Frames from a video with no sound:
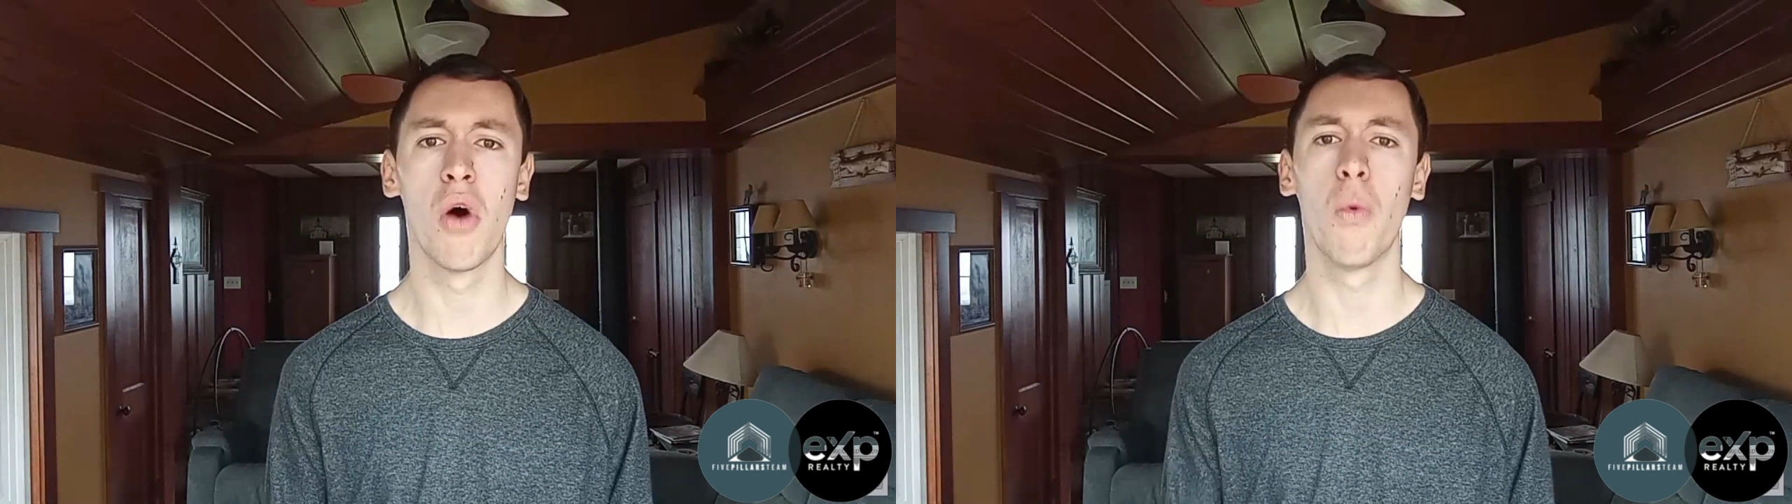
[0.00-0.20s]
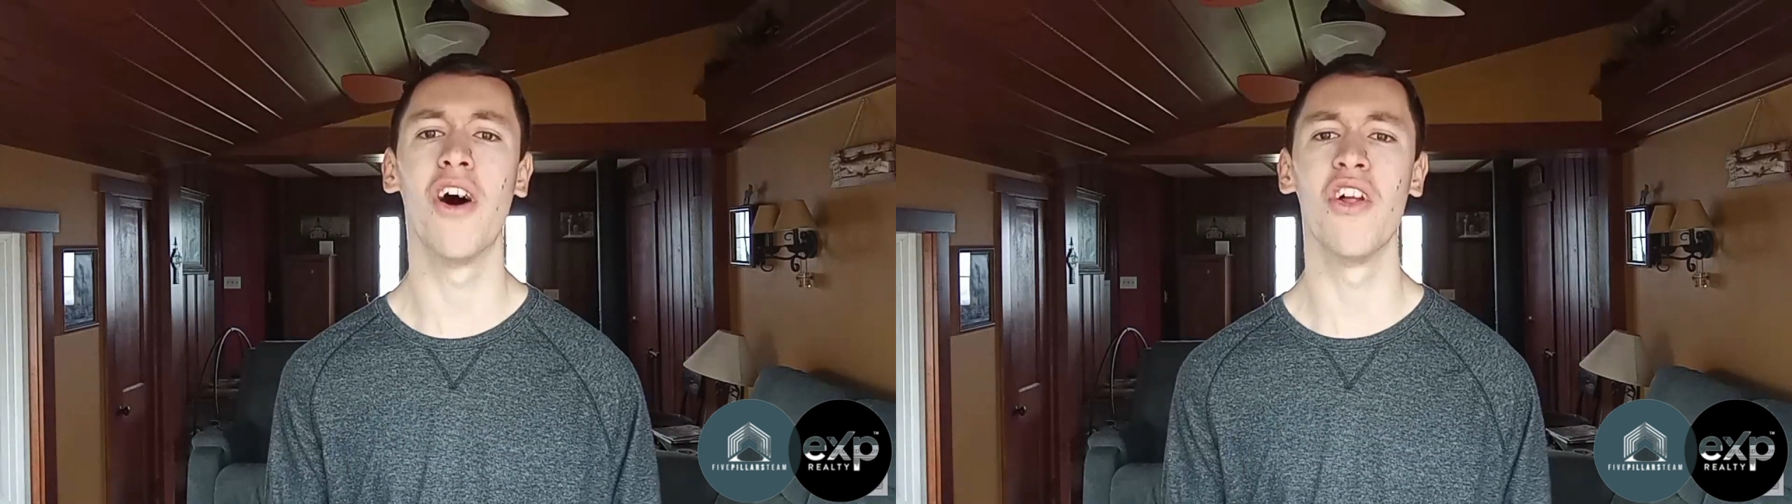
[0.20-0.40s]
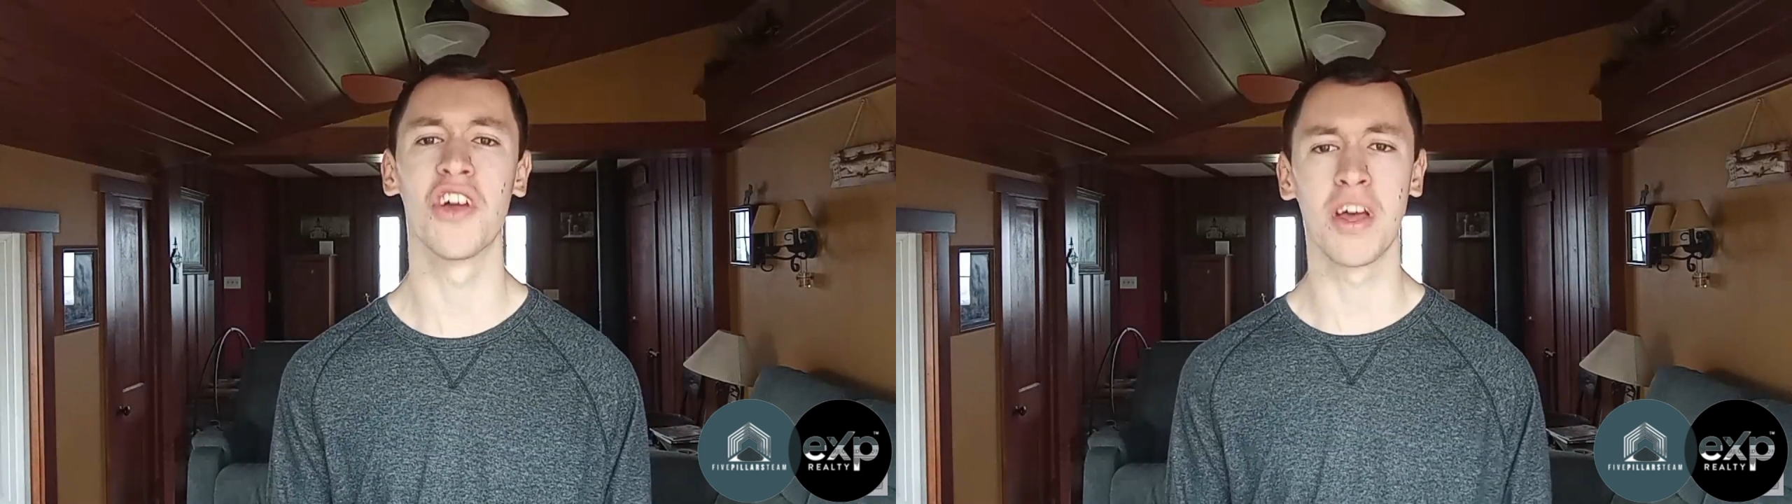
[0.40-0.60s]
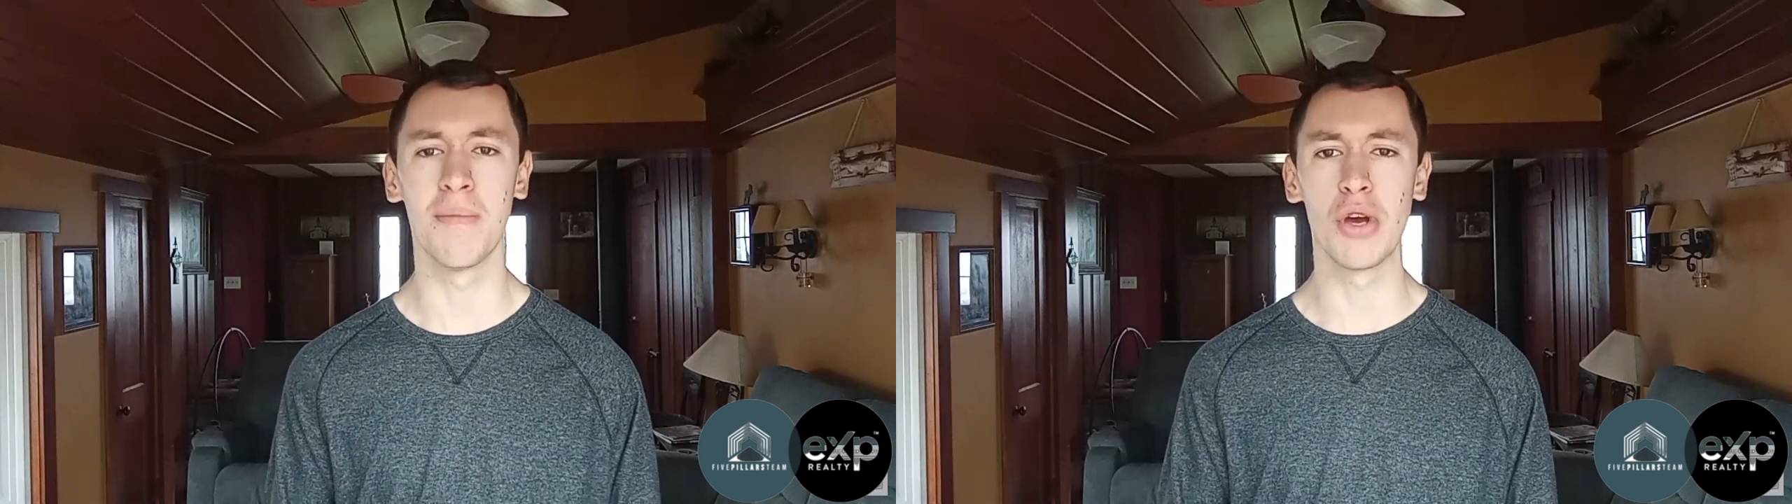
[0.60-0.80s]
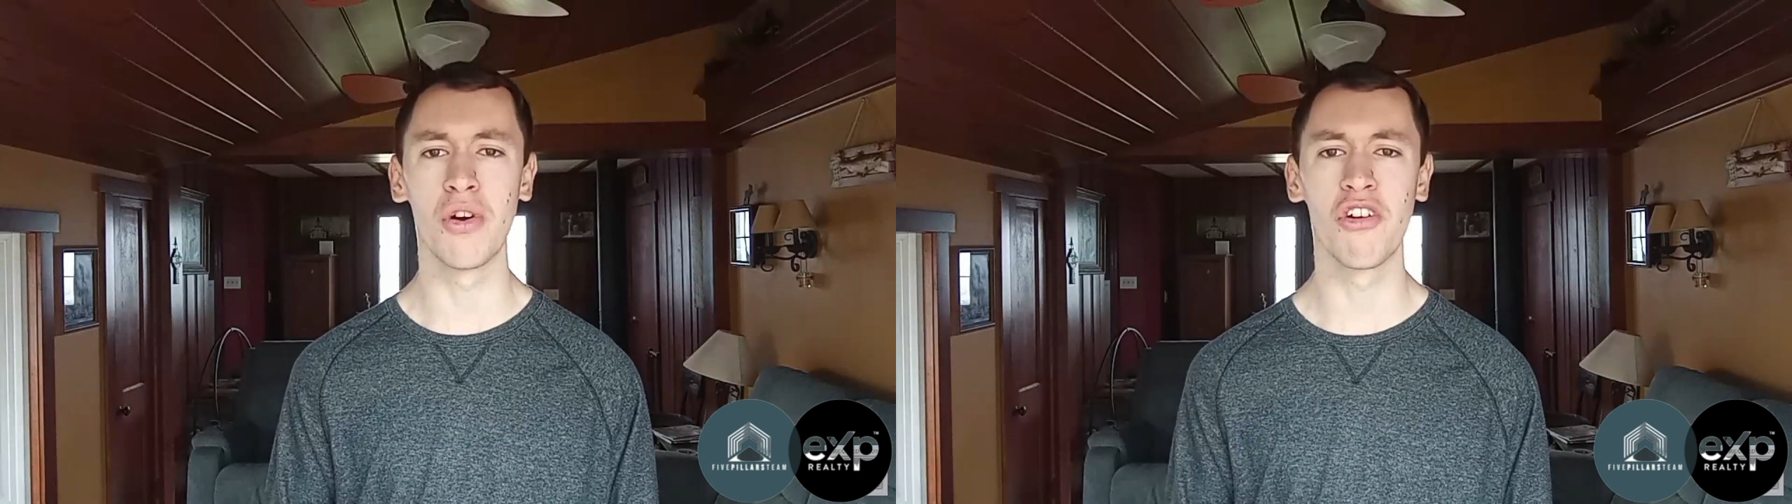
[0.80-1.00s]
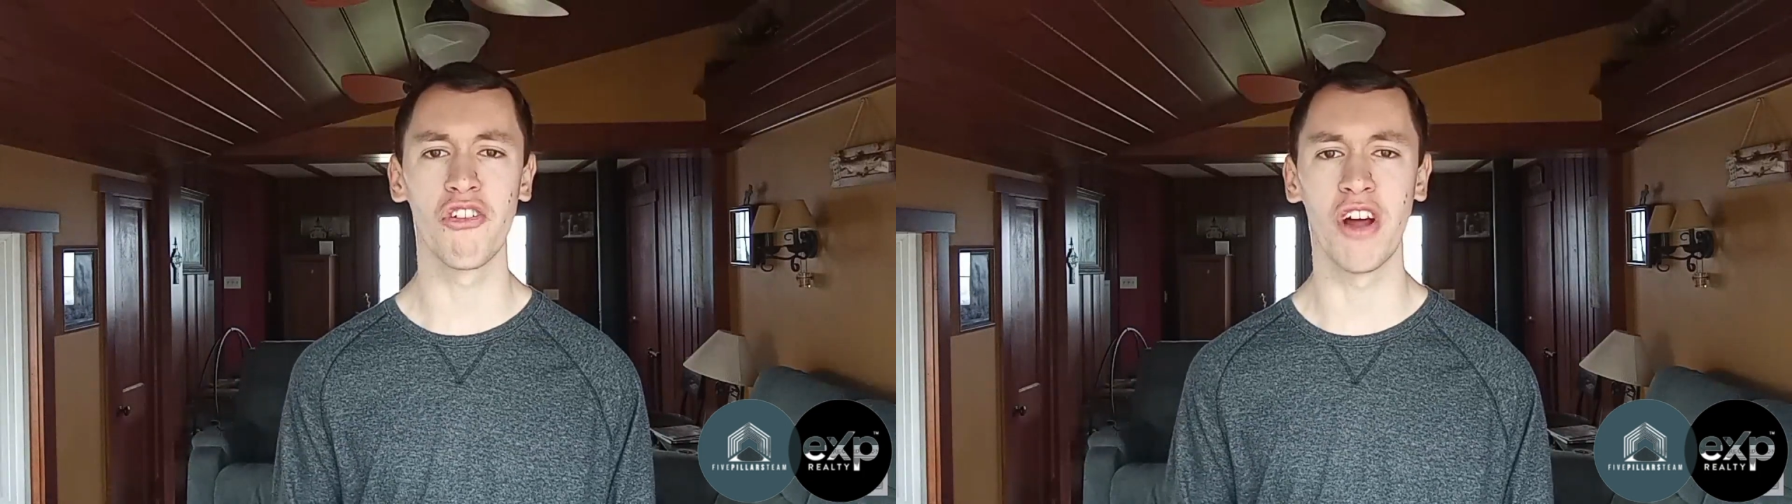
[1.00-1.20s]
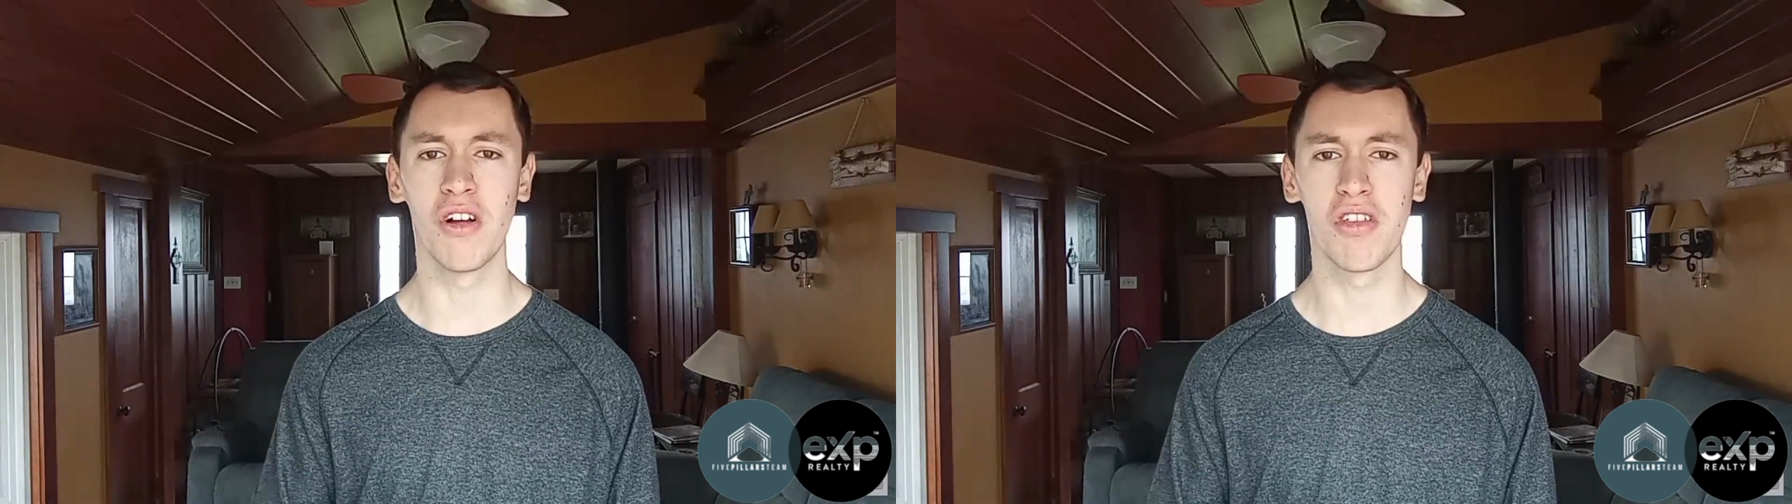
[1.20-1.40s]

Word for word: while the commuter rail